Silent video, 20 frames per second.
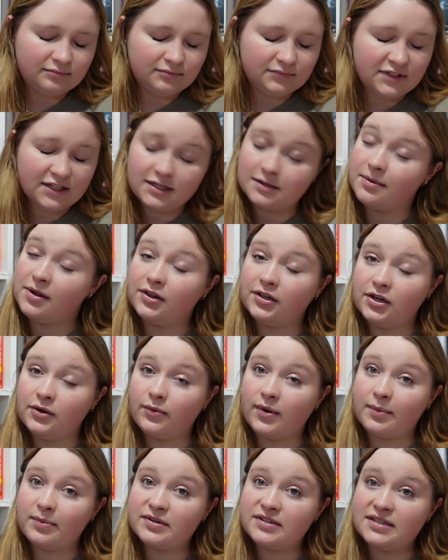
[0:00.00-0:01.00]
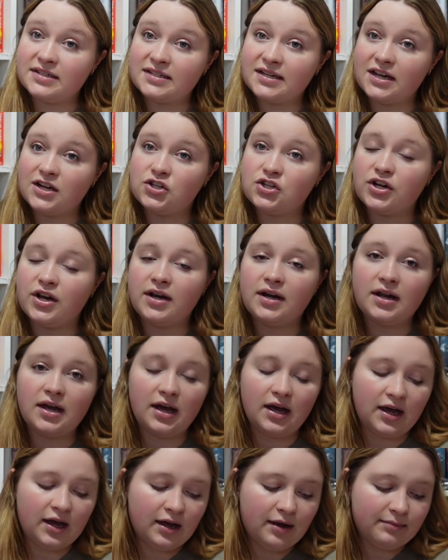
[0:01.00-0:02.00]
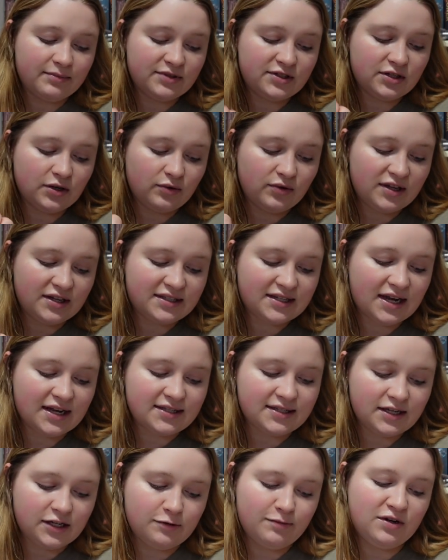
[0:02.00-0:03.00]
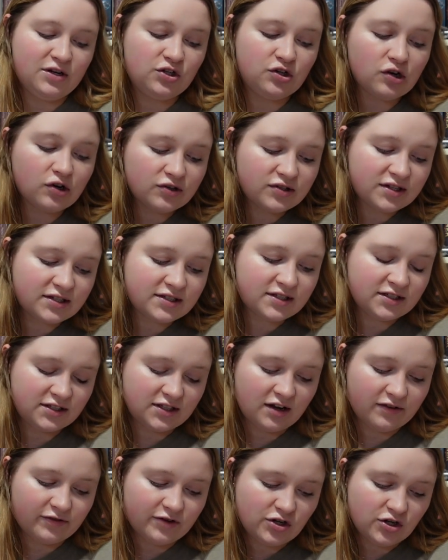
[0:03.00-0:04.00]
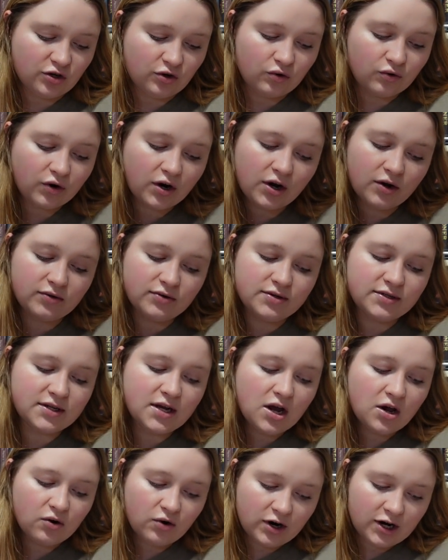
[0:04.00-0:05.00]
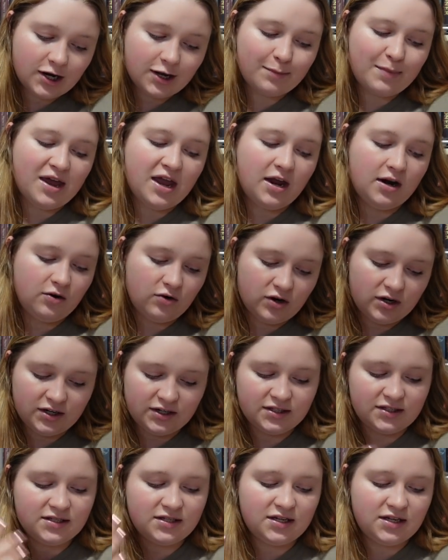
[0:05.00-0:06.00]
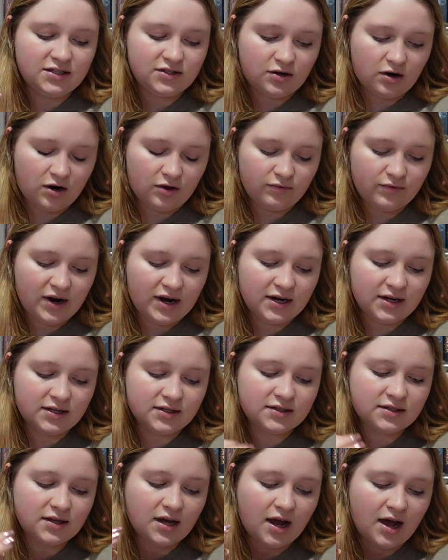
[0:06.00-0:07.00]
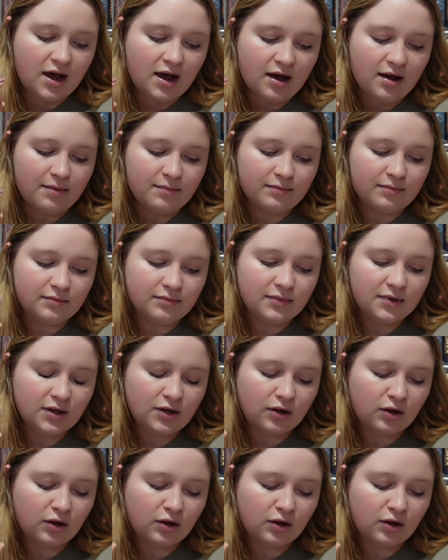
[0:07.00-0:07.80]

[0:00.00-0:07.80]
disability representation. Um, so this has endometriosis, esophageal Crohn's, chronic pain, chronic disease, arthritis, um,